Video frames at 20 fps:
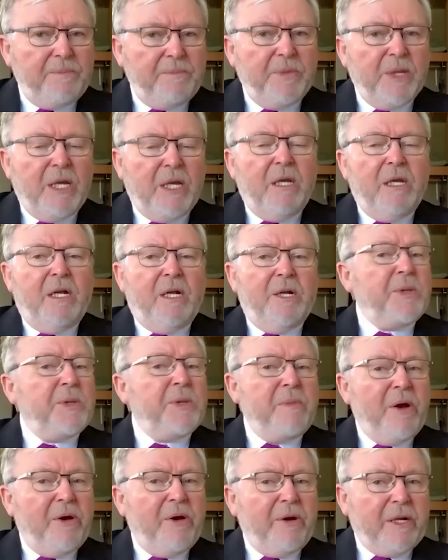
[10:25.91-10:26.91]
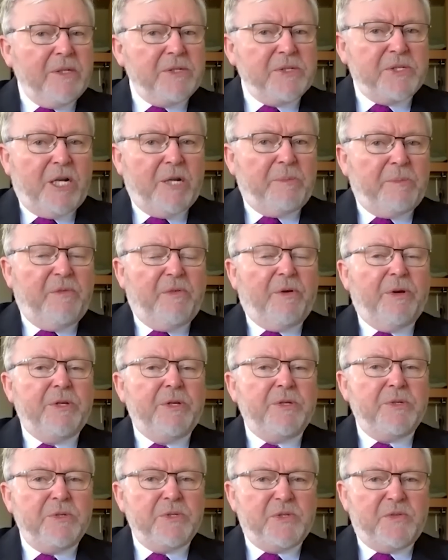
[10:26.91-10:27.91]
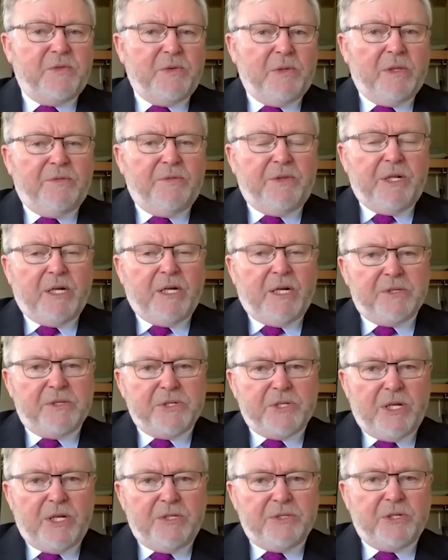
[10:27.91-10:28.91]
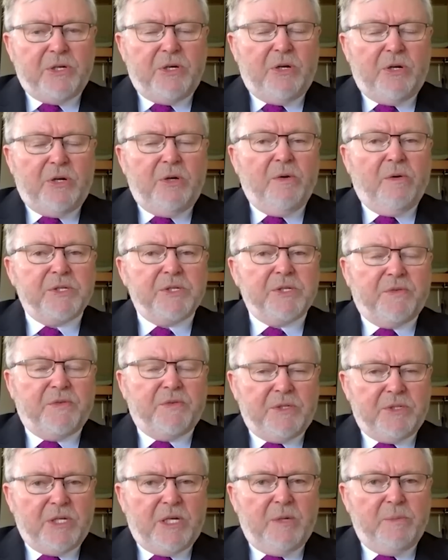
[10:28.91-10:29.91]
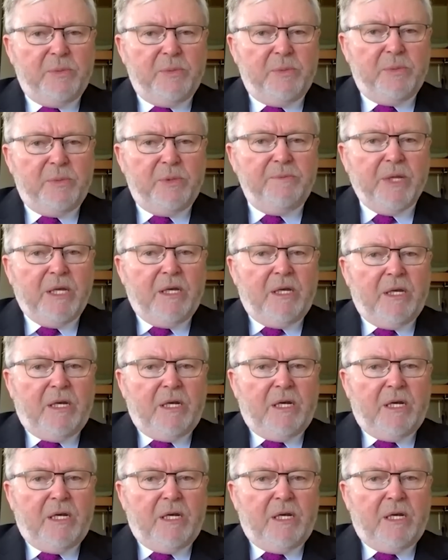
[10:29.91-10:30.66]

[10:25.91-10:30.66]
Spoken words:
And on the American side, it'd be very useful that the United States Congress, for example,